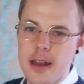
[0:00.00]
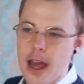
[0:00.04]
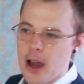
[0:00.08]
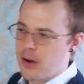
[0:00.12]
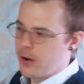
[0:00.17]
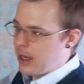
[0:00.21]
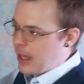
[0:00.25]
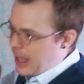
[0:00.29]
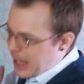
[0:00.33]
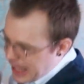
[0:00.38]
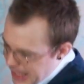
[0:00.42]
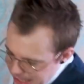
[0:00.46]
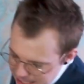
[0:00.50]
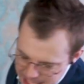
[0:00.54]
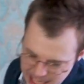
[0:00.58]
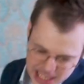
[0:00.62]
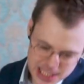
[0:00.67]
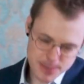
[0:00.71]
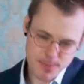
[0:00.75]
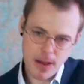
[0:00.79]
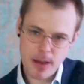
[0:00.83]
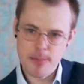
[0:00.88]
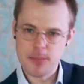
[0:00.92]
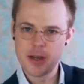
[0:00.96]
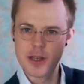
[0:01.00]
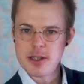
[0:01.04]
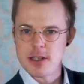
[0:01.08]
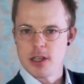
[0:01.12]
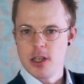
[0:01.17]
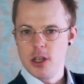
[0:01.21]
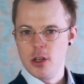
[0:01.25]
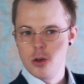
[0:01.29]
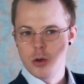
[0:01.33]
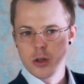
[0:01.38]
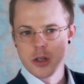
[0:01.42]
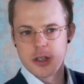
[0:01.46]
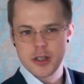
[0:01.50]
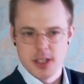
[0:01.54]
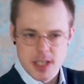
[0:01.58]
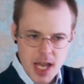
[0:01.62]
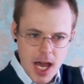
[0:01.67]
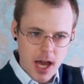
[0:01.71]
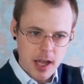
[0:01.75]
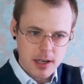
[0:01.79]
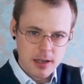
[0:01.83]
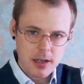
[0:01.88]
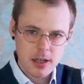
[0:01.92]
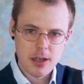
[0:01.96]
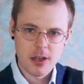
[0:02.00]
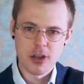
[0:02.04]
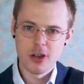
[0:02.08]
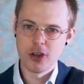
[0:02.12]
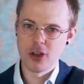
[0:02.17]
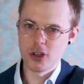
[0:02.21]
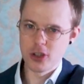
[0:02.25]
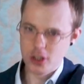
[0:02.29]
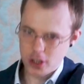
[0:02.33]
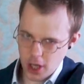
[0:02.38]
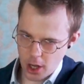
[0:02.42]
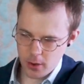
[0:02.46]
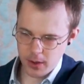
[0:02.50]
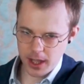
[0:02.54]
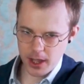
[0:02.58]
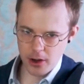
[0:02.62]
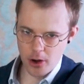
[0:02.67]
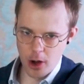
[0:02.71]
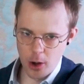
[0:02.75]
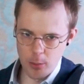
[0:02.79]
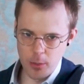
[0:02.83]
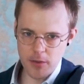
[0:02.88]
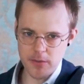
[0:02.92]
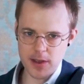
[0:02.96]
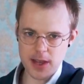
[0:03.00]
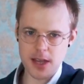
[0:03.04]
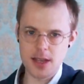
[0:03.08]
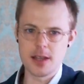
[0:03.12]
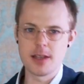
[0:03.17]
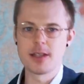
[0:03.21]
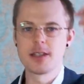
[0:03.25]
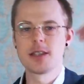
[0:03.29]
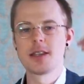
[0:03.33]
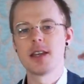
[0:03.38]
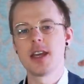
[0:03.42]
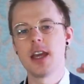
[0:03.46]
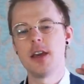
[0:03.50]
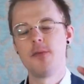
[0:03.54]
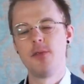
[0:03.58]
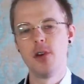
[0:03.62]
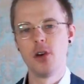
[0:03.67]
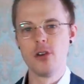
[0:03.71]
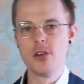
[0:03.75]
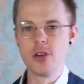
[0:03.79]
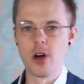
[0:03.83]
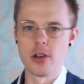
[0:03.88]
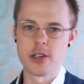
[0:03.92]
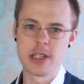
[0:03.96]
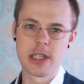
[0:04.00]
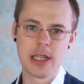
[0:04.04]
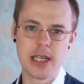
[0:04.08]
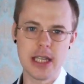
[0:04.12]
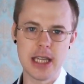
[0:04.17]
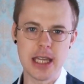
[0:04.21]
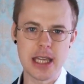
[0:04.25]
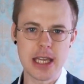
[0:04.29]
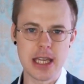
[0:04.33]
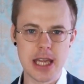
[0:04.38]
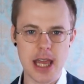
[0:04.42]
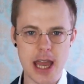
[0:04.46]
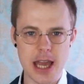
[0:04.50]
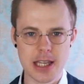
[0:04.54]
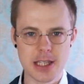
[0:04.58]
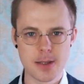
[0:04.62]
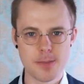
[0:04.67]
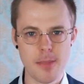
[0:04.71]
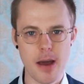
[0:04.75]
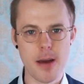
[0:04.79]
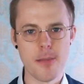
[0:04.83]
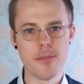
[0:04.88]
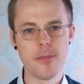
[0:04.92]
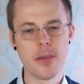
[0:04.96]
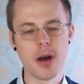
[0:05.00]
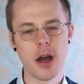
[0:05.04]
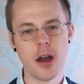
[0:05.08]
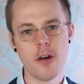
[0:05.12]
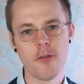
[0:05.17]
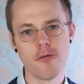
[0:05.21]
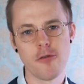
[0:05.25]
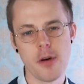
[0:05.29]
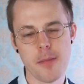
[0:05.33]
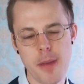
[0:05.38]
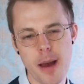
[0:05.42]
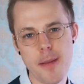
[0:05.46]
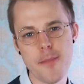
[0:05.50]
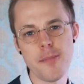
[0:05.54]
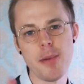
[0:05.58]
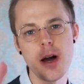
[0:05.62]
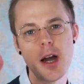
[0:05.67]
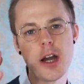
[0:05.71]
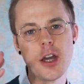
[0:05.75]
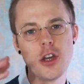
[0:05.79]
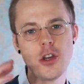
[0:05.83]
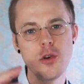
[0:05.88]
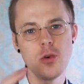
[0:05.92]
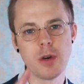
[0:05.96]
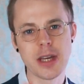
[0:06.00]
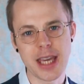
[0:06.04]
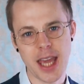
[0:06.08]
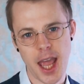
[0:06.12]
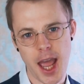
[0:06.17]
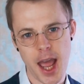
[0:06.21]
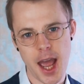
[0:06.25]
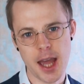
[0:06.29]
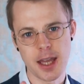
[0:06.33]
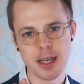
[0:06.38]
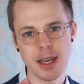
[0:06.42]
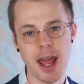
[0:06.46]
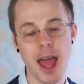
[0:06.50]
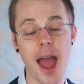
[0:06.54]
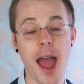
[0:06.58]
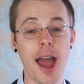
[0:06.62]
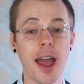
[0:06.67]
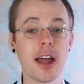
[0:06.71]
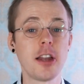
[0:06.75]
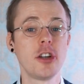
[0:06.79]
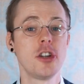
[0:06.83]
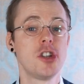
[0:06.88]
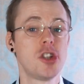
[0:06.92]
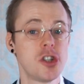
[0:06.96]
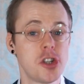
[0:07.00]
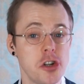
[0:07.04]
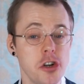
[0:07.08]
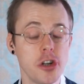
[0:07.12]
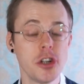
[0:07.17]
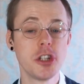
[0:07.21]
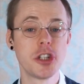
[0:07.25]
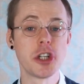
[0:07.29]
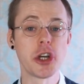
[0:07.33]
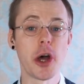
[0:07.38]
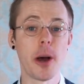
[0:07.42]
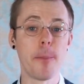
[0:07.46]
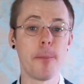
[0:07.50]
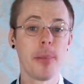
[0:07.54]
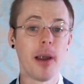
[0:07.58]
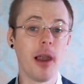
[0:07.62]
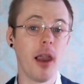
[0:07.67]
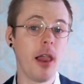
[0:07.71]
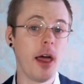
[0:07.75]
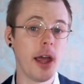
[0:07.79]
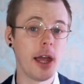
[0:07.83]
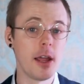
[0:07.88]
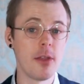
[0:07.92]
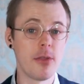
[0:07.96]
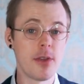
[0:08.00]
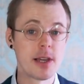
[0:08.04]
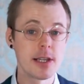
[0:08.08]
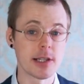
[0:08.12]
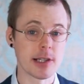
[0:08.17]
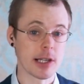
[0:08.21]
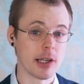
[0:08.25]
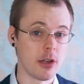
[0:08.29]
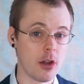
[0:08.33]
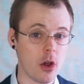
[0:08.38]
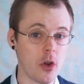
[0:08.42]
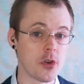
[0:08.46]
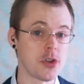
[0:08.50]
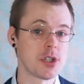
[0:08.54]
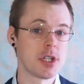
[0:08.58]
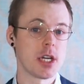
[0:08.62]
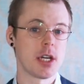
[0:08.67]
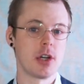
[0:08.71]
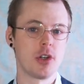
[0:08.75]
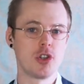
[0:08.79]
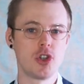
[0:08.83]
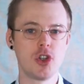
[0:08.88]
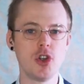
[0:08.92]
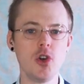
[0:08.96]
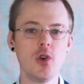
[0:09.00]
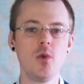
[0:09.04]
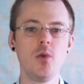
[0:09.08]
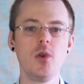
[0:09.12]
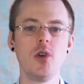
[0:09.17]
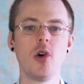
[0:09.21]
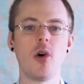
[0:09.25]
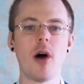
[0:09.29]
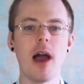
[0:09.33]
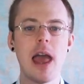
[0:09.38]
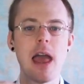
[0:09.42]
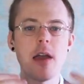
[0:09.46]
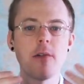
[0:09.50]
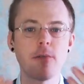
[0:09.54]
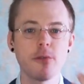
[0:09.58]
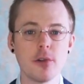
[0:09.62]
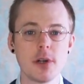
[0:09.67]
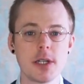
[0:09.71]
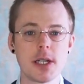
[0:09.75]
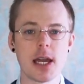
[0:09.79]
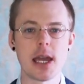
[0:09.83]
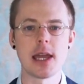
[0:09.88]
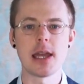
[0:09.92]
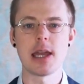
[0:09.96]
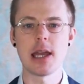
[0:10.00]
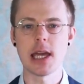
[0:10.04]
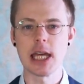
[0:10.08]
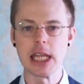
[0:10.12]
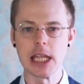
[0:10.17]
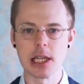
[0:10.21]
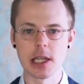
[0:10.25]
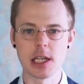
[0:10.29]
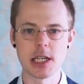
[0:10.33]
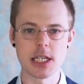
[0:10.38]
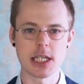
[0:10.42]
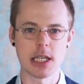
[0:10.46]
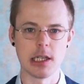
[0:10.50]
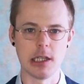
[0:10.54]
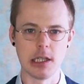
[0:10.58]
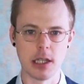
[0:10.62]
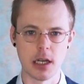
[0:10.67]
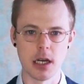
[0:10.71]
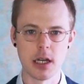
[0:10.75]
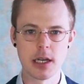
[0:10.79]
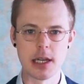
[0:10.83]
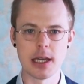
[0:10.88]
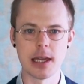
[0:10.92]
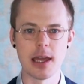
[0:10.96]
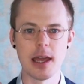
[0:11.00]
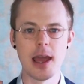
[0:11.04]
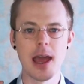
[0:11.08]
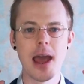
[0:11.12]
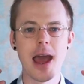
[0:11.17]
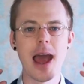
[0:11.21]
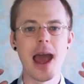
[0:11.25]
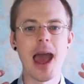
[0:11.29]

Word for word: Now, EES members, you're done. Go get on with it. If you're not an EES member, remember you can and should apply this logic to your everyday English learning